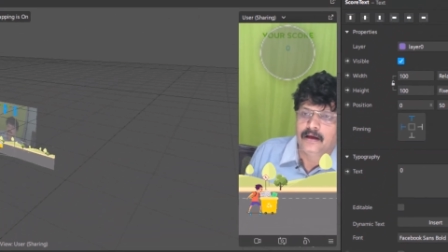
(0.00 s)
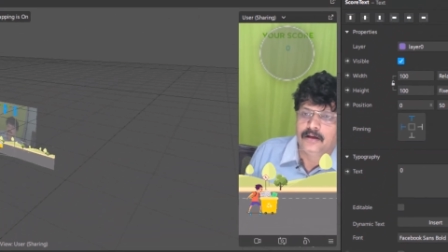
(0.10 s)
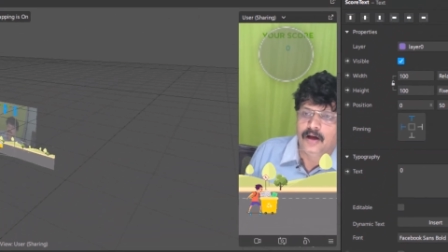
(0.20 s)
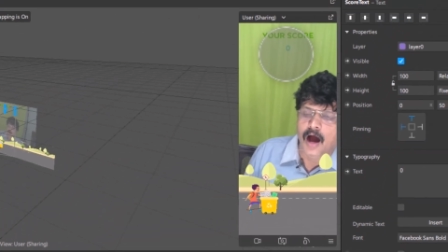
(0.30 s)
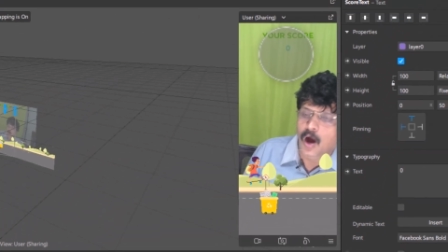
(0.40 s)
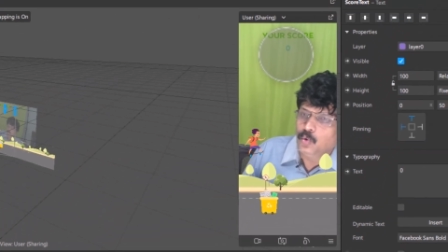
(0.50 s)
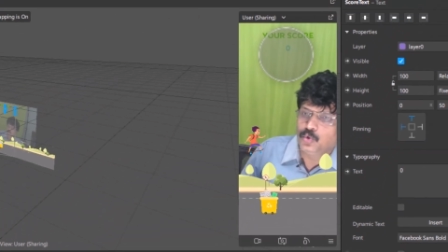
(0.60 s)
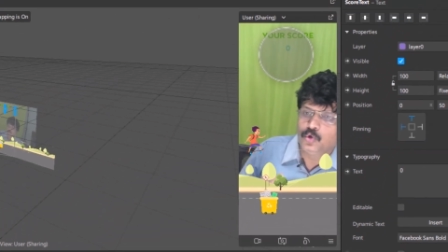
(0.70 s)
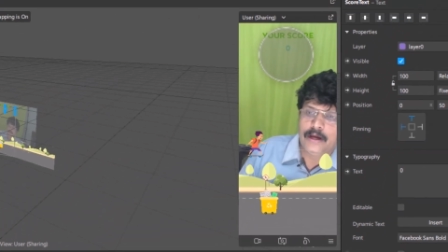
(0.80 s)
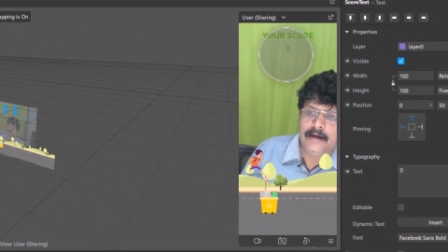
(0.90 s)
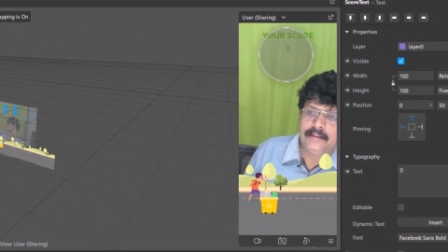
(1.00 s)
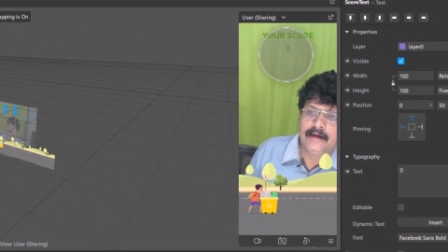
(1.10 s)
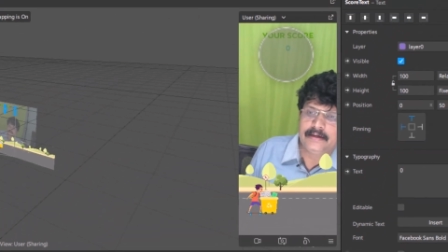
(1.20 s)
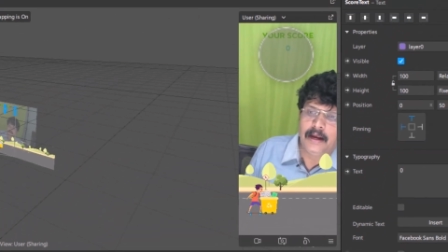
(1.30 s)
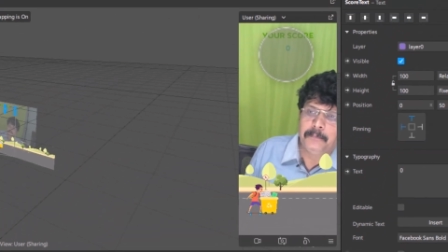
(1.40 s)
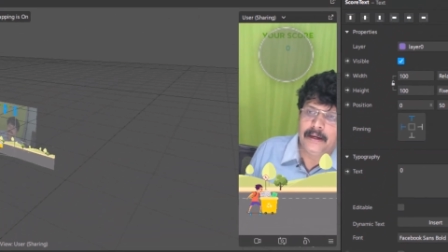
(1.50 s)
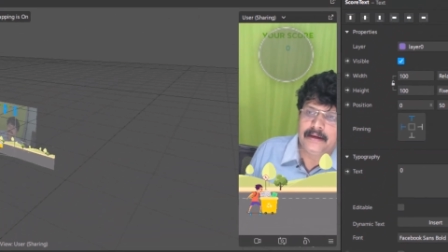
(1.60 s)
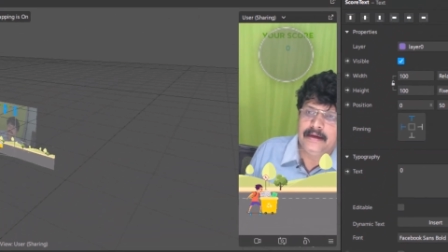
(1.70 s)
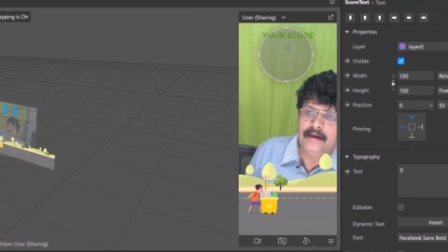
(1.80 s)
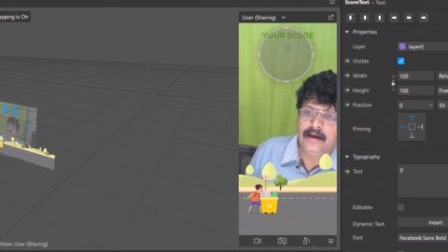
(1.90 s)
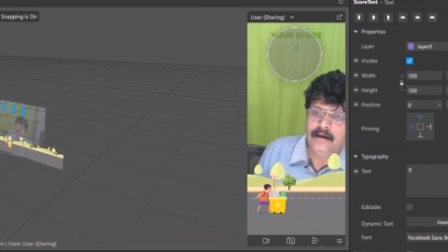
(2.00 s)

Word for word: How to get that number here?